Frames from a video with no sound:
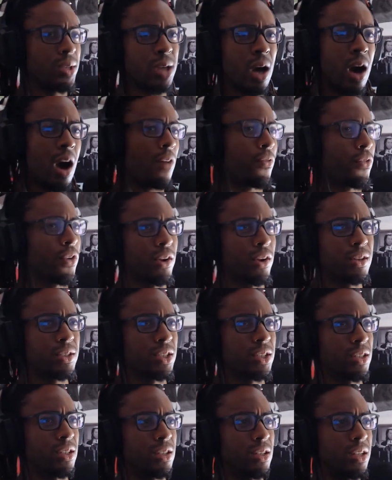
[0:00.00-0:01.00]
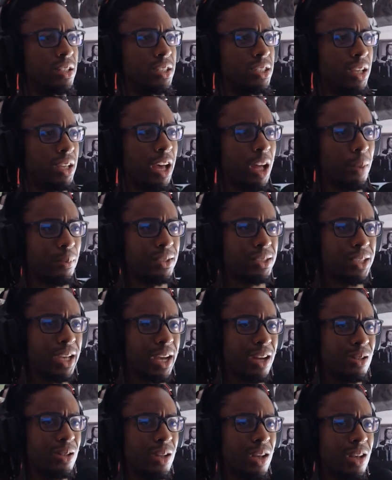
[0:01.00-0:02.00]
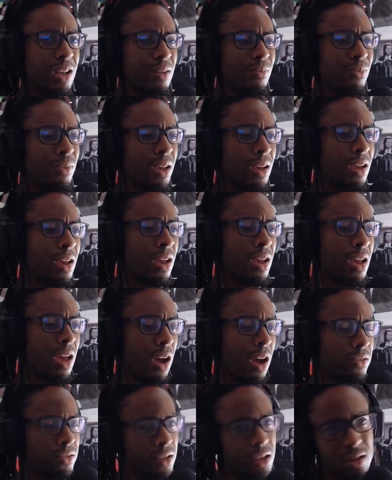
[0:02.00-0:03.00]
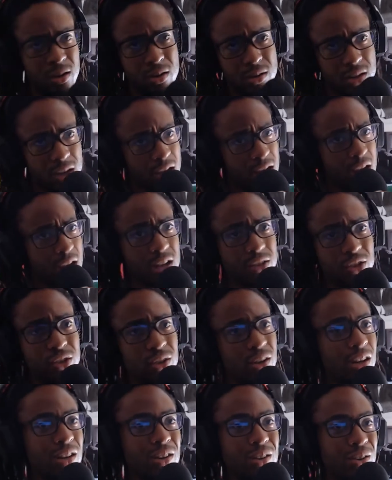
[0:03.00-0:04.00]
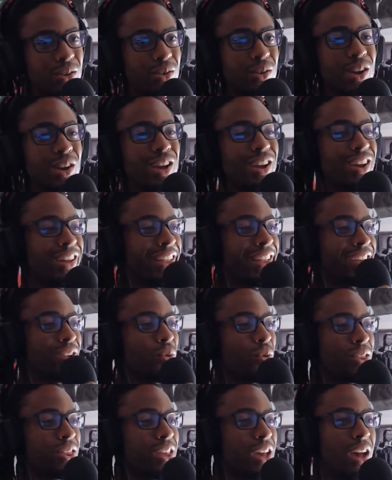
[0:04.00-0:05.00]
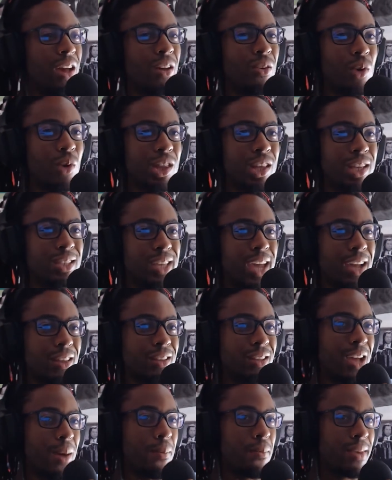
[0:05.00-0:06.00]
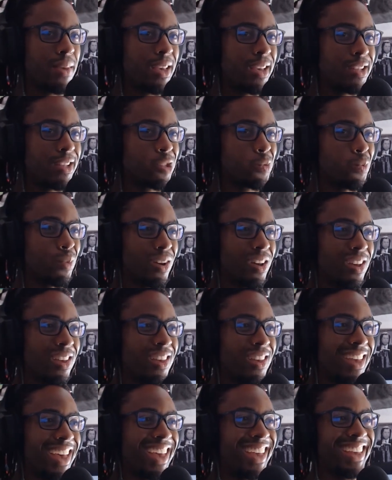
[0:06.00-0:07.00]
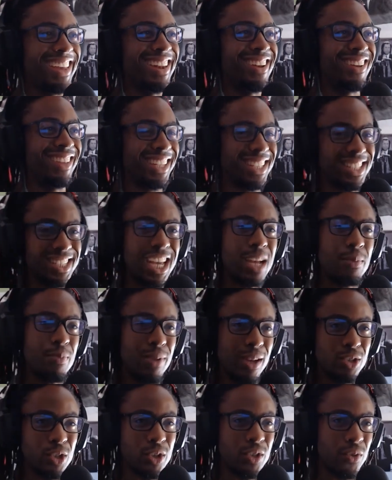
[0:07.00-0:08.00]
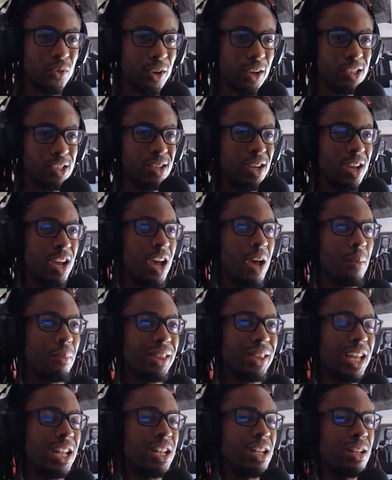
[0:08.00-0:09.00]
offered to help us out. And I was like, okay, yeah, sure. I don't know like what exactly that means, but like to take pictures for us. But then